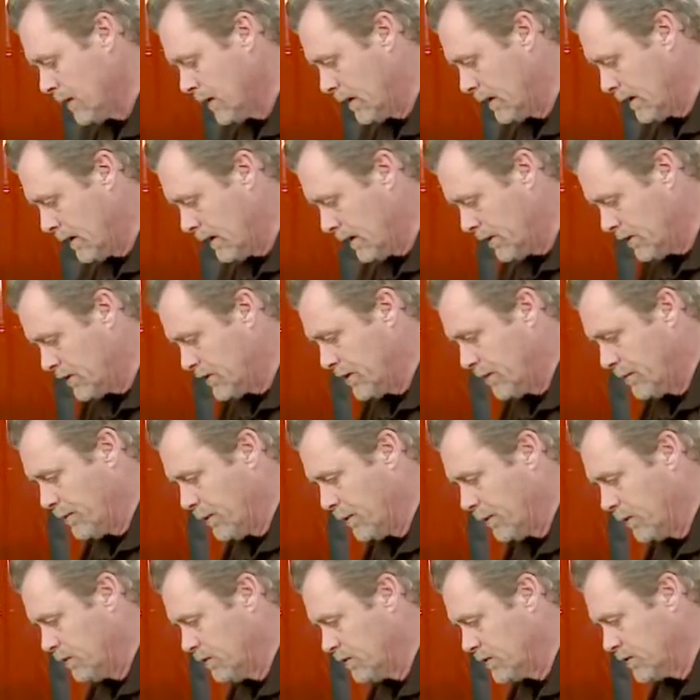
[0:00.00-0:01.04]
Again, a
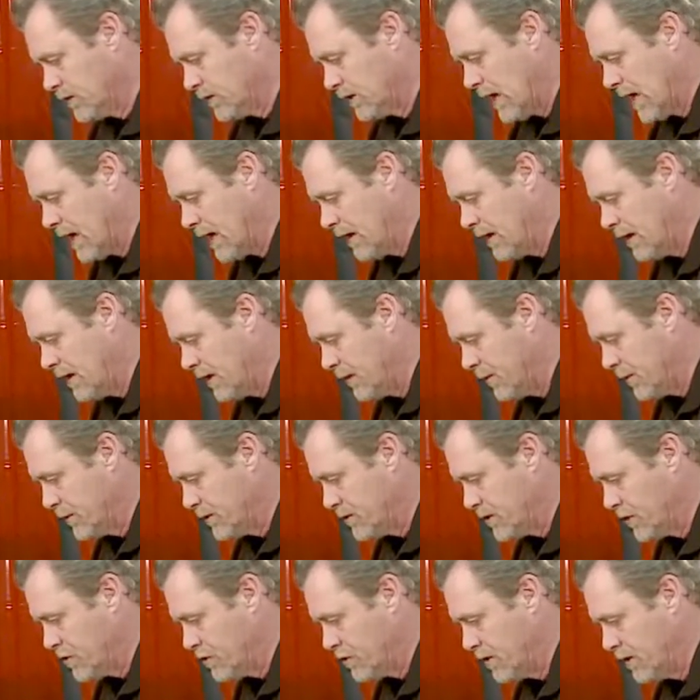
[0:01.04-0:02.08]
simple slide it into
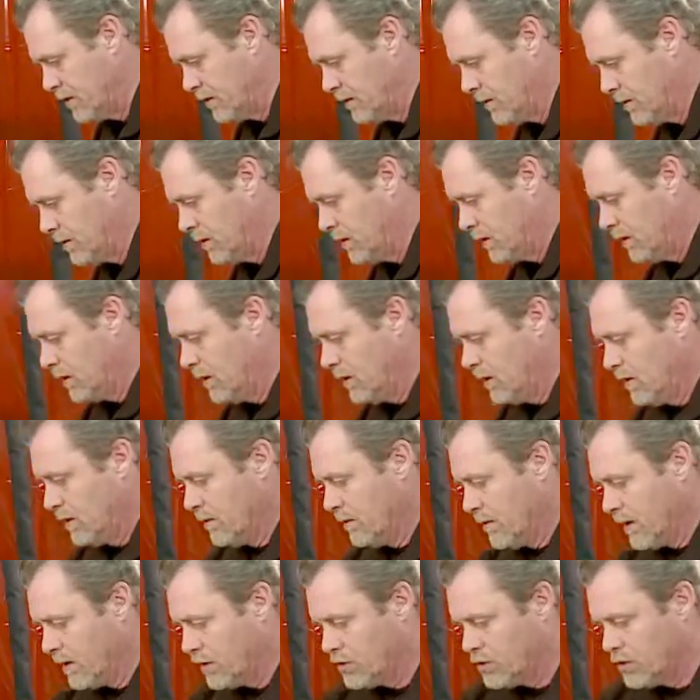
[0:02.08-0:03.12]
position.
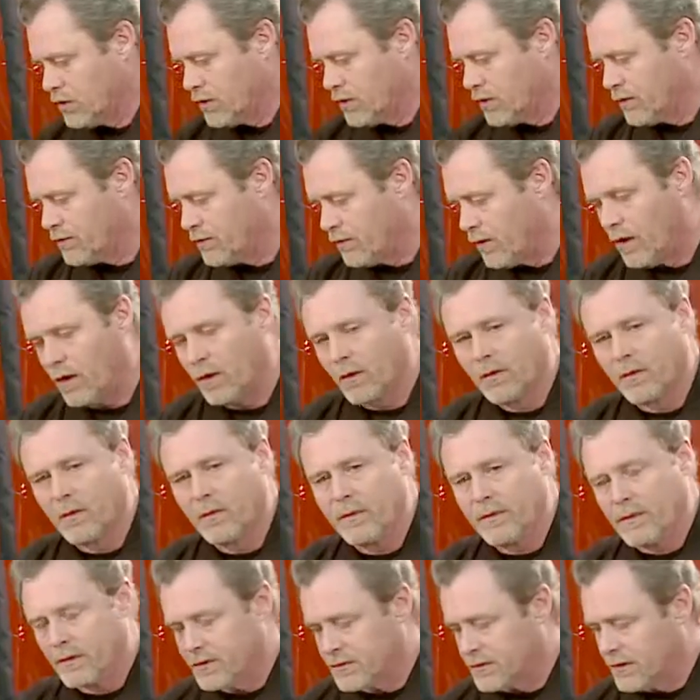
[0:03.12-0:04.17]
Make sure your follower
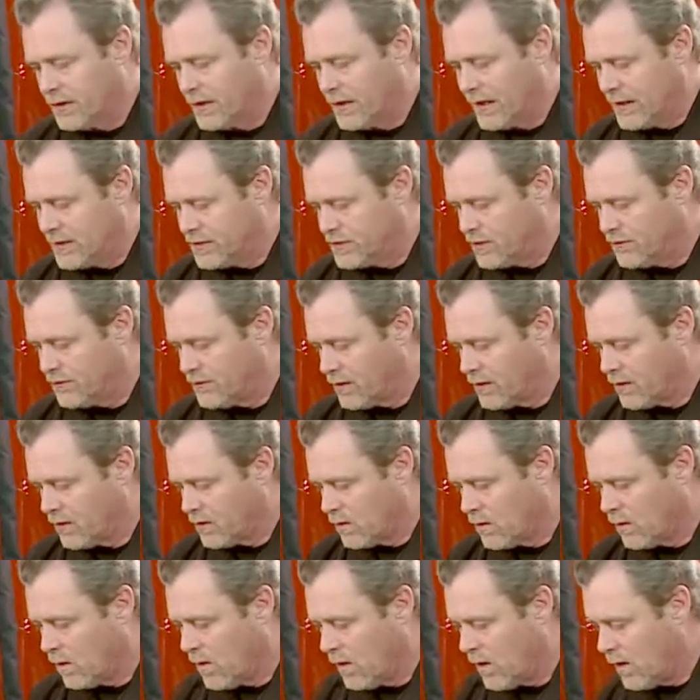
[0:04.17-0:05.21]
wheels are against the
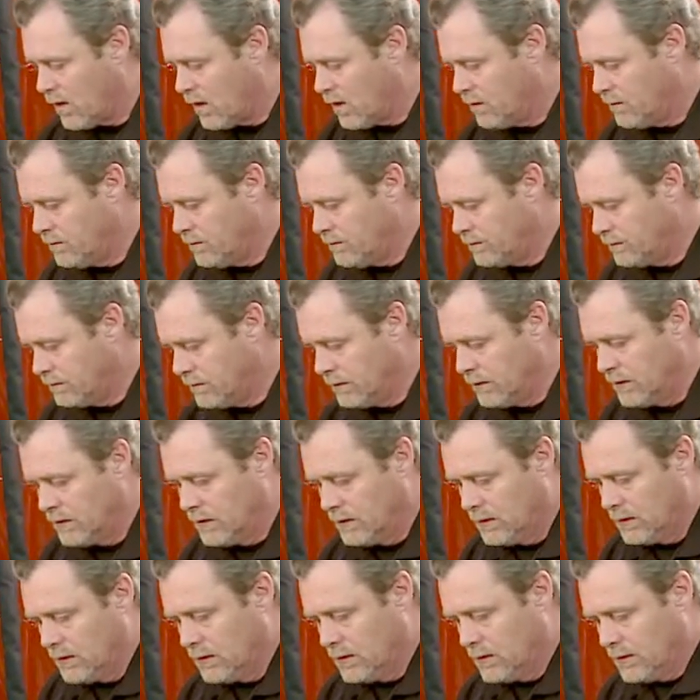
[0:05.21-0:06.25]
vertical wall.
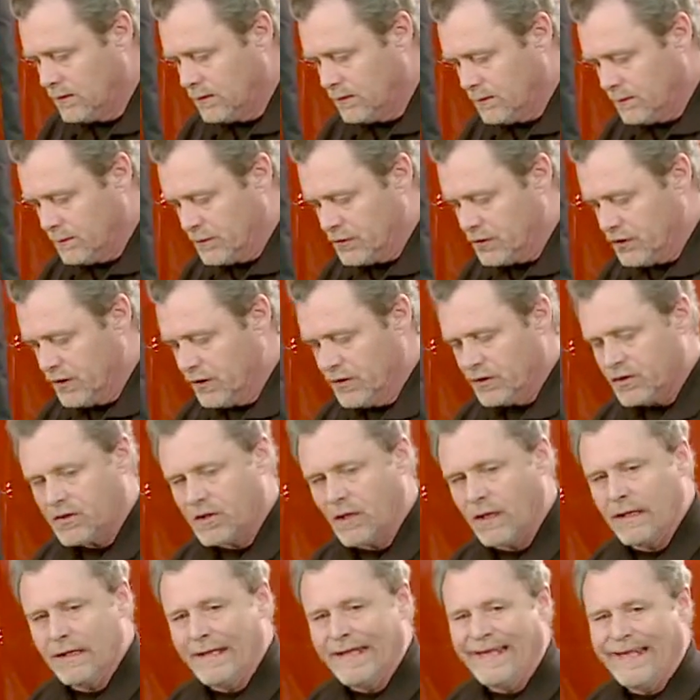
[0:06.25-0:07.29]
The machine is
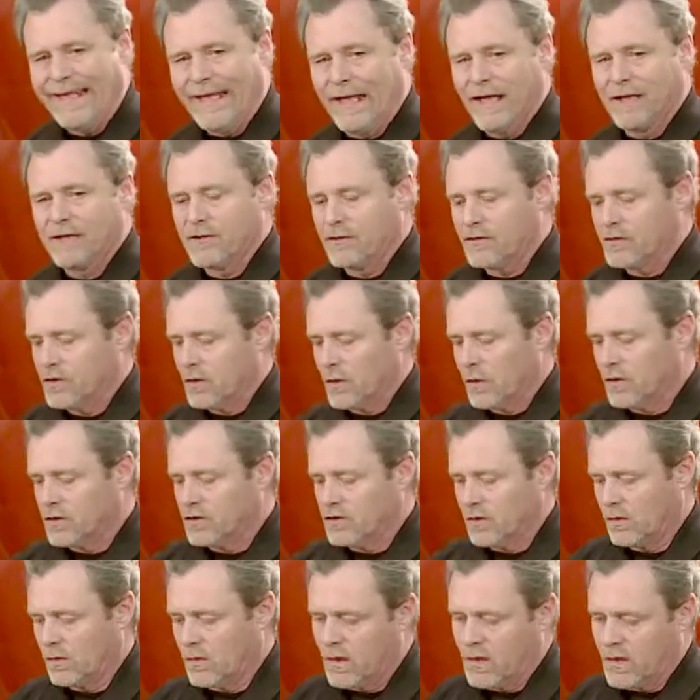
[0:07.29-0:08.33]
slightly canted towards
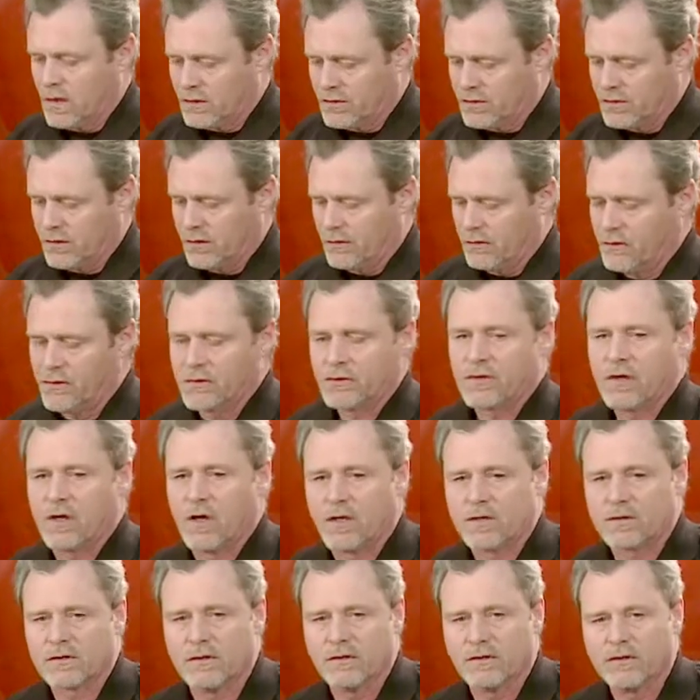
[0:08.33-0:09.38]
the wall so that it's
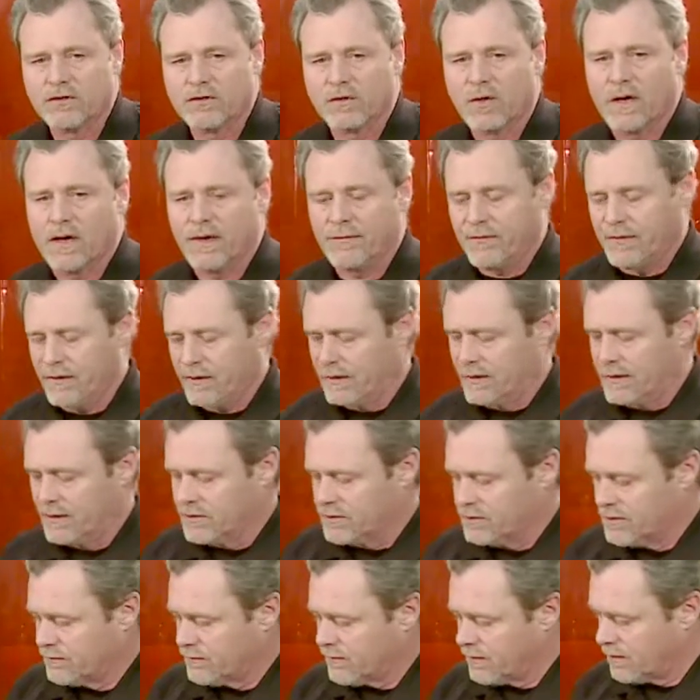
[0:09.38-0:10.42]
constantly driving
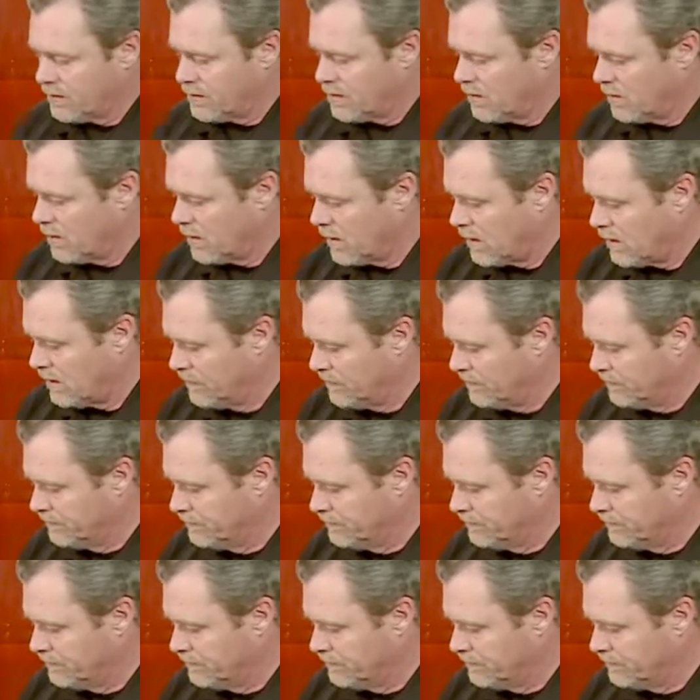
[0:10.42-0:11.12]
against the vertical wall.